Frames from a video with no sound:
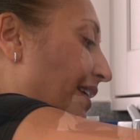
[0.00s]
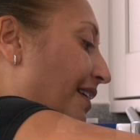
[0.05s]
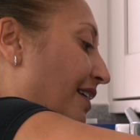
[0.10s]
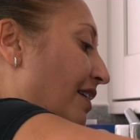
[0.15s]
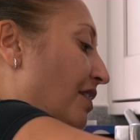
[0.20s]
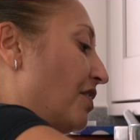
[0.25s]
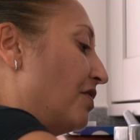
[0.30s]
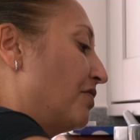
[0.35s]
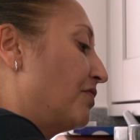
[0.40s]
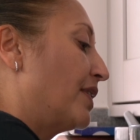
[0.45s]

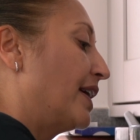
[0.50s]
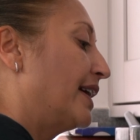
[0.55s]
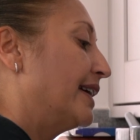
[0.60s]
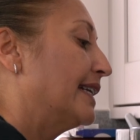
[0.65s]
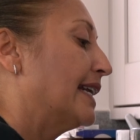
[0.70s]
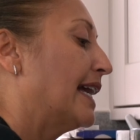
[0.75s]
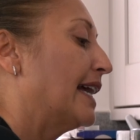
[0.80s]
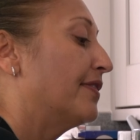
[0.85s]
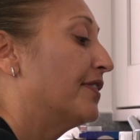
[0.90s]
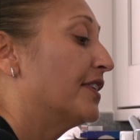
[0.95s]
All
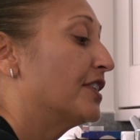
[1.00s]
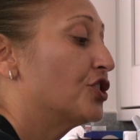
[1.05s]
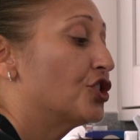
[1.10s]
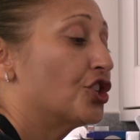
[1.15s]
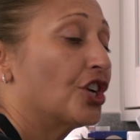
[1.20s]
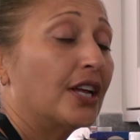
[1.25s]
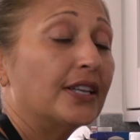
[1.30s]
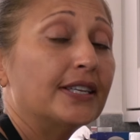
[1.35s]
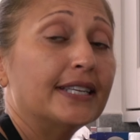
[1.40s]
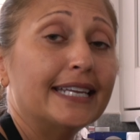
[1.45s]
right, and the
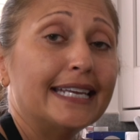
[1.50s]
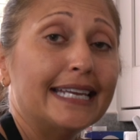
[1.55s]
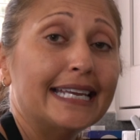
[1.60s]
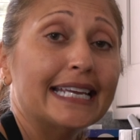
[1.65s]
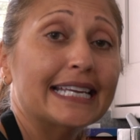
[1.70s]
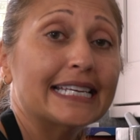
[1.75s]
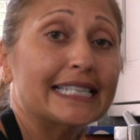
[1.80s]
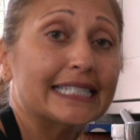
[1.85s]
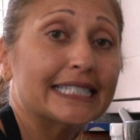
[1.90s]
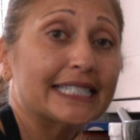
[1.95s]

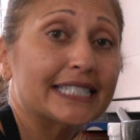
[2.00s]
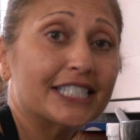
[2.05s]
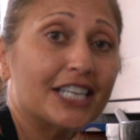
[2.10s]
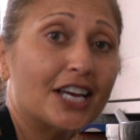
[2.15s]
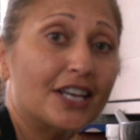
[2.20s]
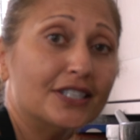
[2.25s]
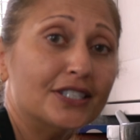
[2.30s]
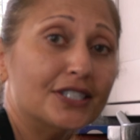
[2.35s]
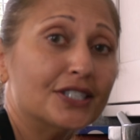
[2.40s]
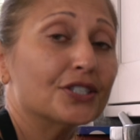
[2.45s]
chutney is
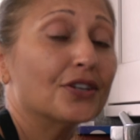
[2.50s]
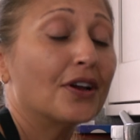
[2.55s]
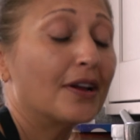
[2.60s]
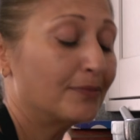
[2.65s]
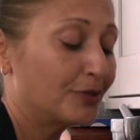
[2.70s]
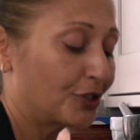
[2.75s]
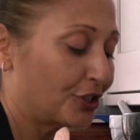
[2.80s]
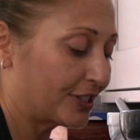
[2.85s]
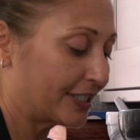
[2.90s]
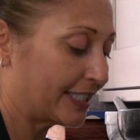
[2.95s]
done, so
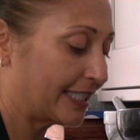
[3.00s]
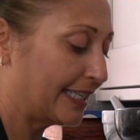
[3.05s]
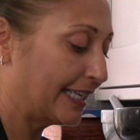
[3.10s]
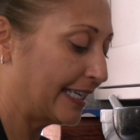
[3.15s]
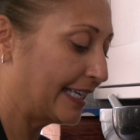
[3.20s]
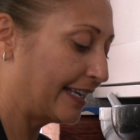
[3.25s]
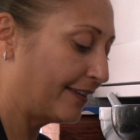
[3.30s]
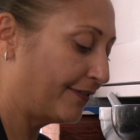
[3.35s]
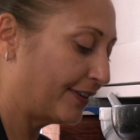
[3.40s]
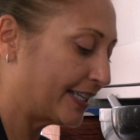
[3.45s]
I'm just going
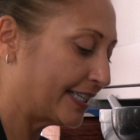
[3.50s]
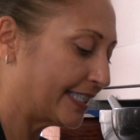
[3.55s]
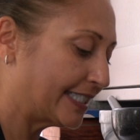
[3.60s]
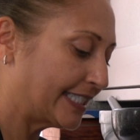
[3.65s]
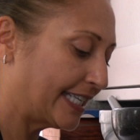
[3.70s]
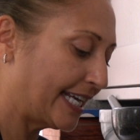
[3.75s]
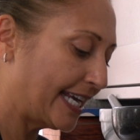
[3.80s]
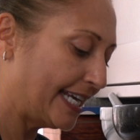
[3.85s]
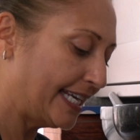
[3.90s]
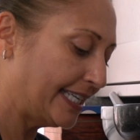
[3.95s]
to give it a
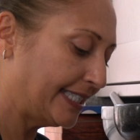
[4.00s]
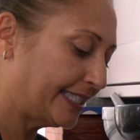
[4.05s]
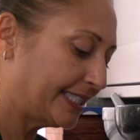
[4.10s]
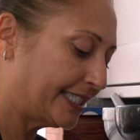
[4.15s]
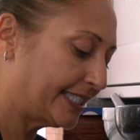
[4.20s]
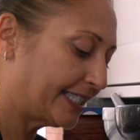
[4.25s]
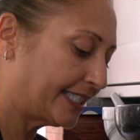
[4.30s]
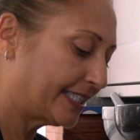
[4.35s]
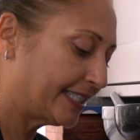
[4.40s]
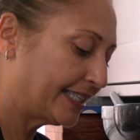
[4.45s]

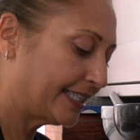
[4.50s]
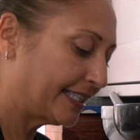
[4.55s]
taste.